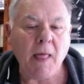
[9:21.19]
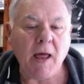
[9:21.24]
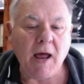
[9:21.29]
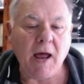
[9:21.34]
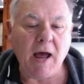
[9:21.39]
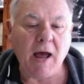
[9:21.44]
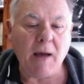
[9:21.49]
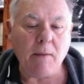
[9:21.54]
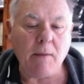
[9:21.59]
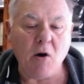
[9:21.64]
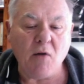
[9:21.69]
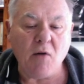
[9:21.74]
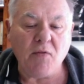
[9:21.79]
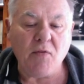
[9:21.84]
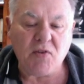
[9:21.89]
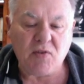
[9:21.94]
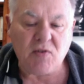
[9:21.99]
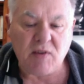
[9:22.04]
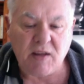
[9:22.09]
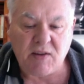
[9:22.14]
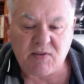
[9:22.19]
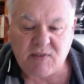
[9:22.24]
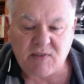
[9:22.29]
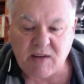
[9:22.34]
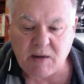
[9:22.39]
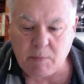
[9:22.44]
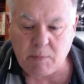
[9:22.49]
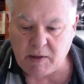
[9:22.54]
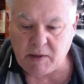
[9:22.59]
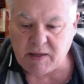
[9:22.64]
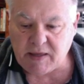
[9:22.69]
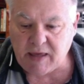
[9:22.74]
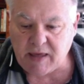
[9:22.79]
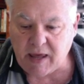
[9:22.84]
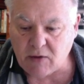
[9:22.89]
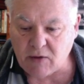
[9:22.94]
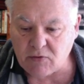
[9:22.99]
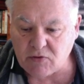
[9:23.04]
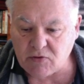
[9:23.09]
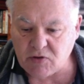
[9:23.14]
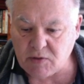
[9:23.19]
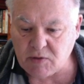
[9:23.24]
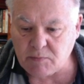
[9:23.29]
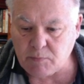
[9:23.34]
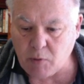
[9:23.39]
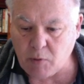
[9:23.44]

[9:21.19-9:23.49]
obviously it's going to be countered